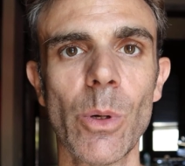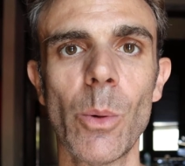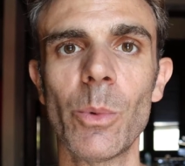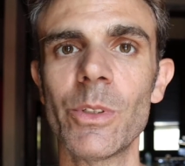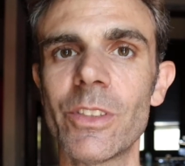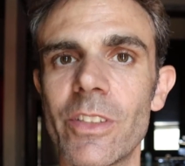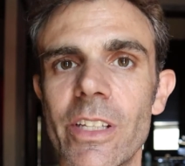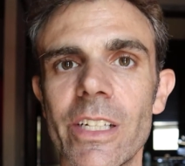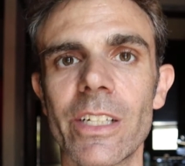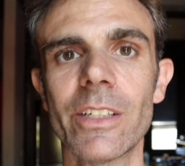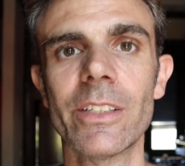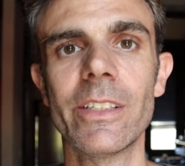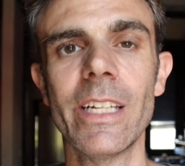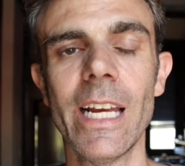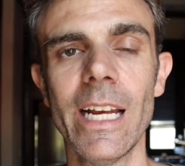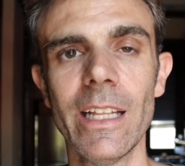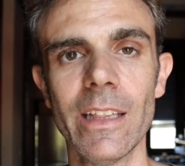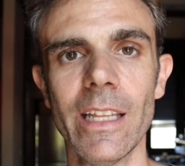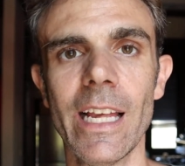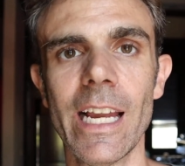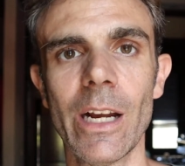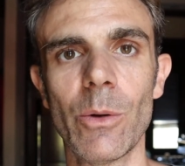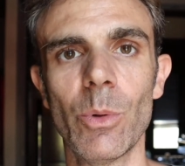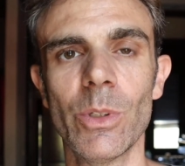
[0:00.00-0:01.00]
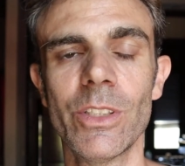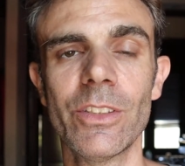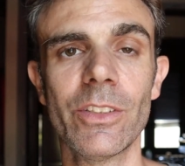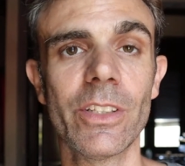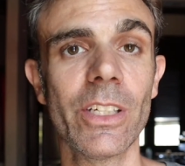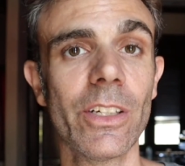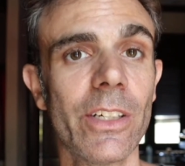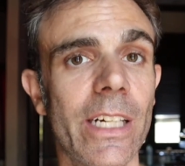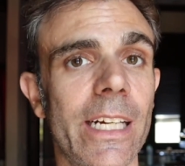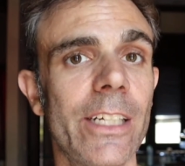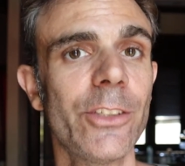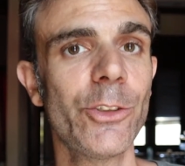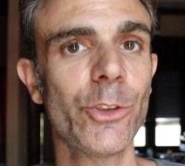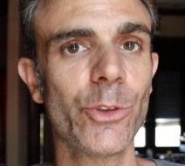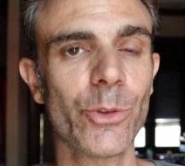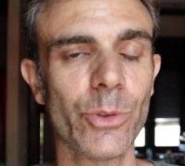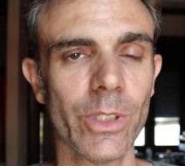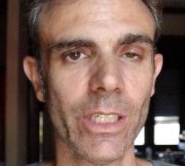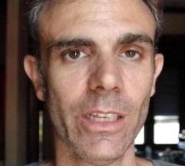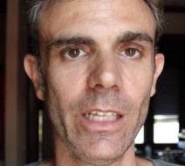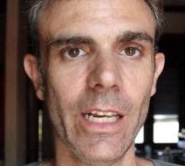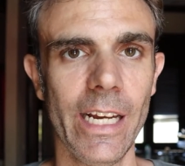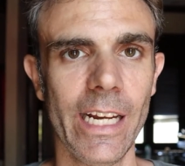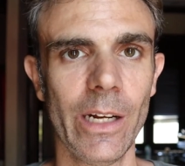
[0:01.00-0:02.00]
What was their day like? What's their
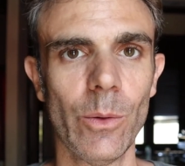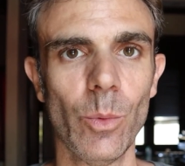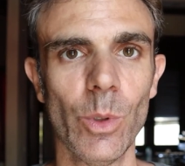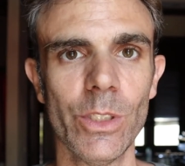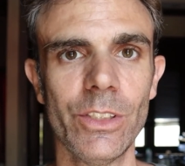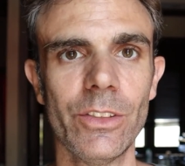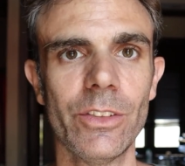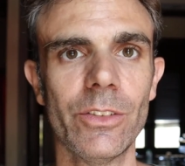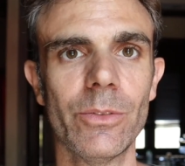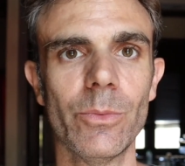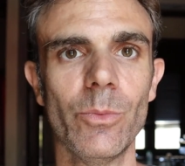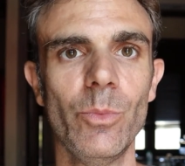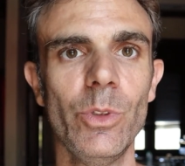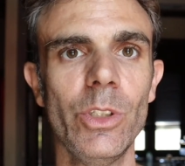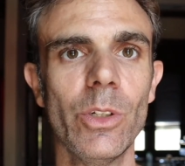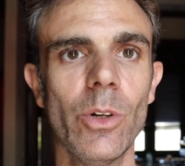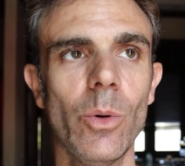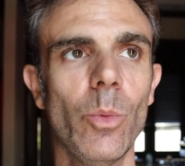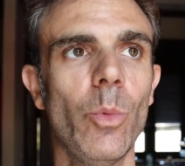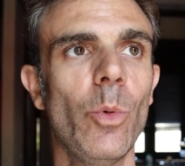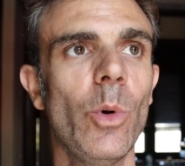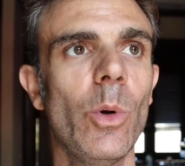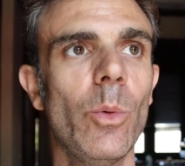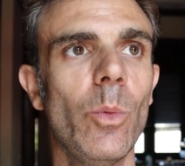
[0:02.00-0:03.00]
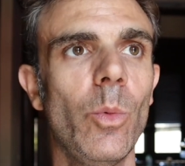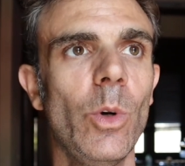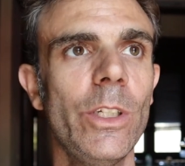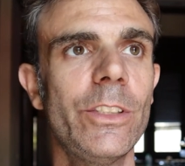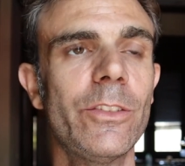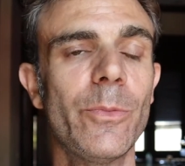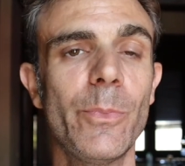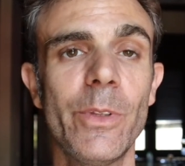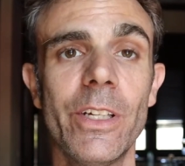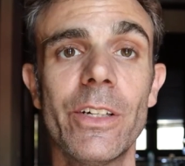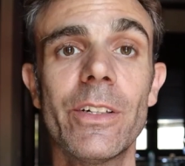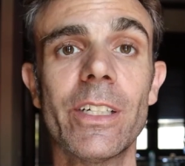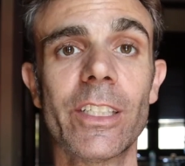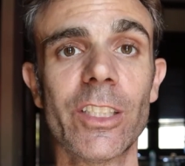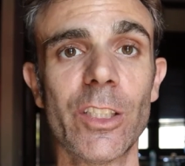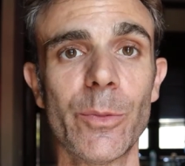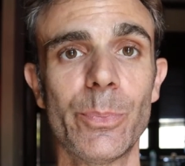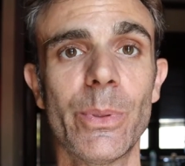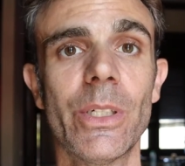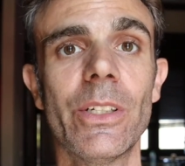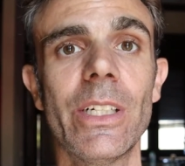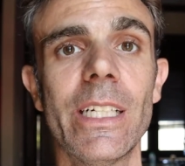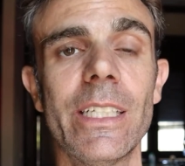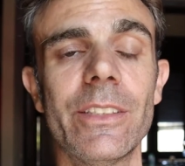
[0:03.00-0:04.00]
history like? What's you know what's their
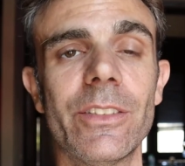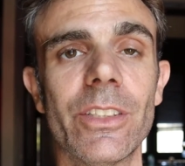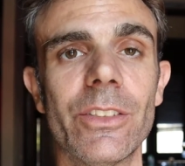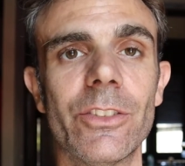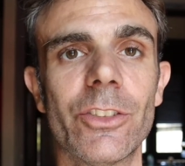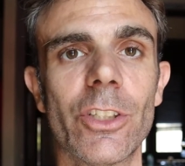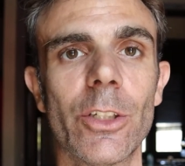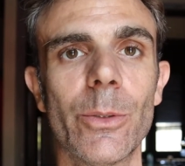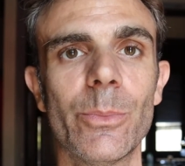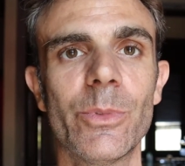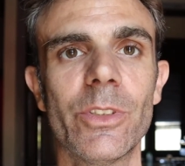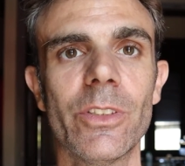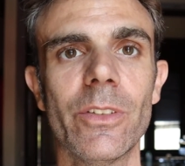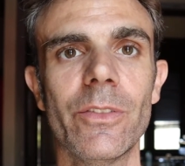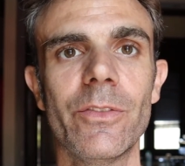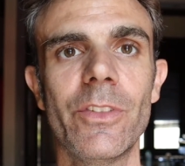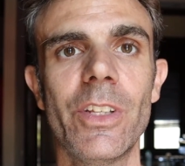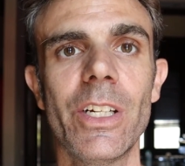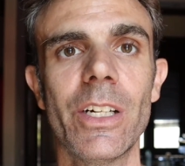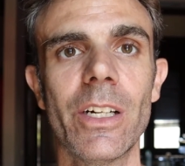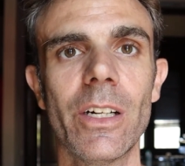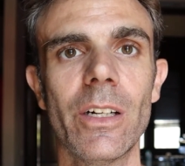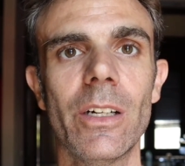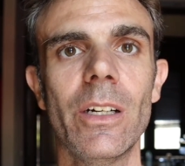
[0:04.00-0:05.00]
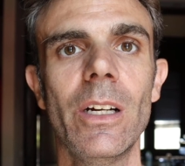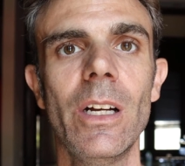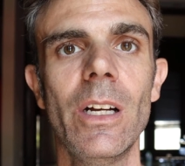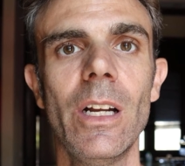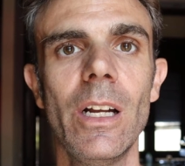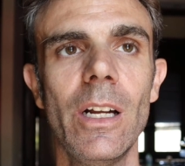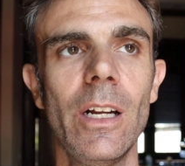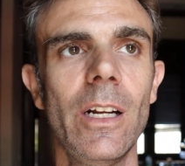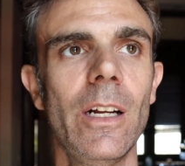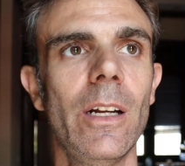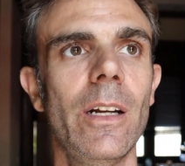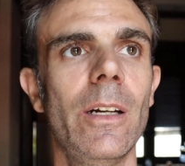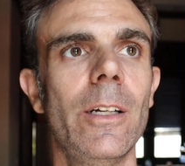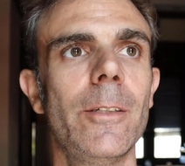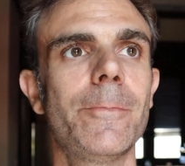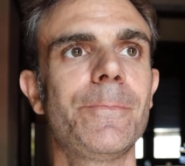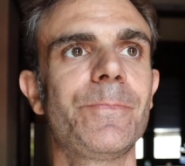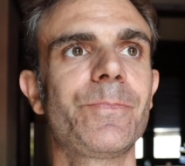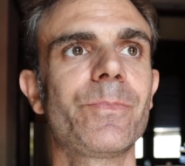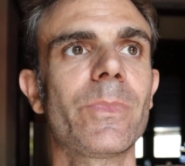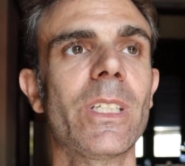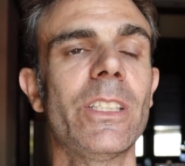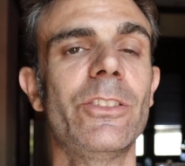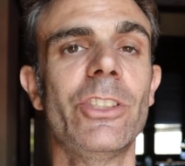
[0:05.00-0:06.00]
experience in terms of their
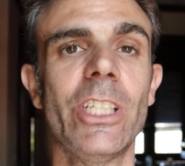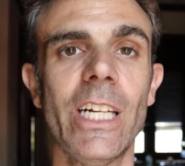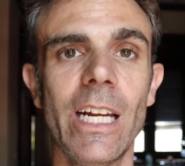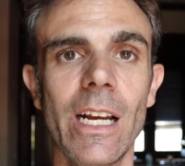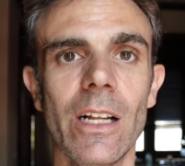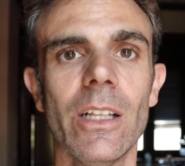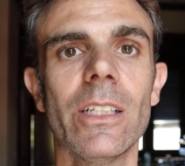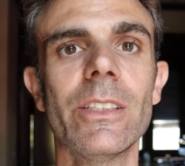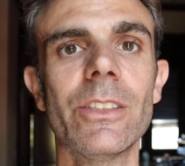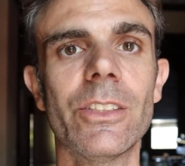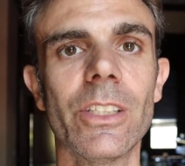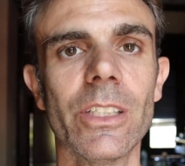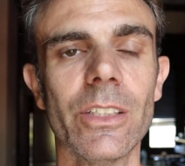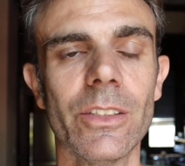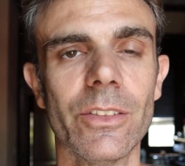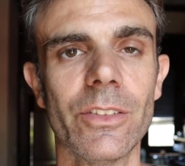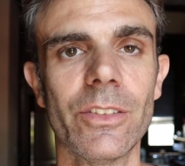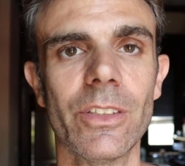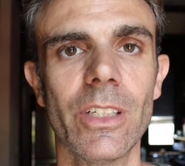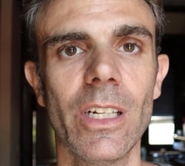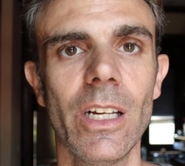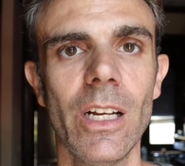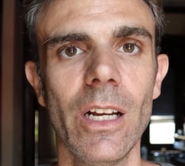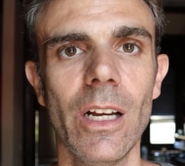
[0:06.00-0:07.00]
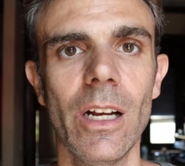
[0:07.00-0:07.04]
challenges?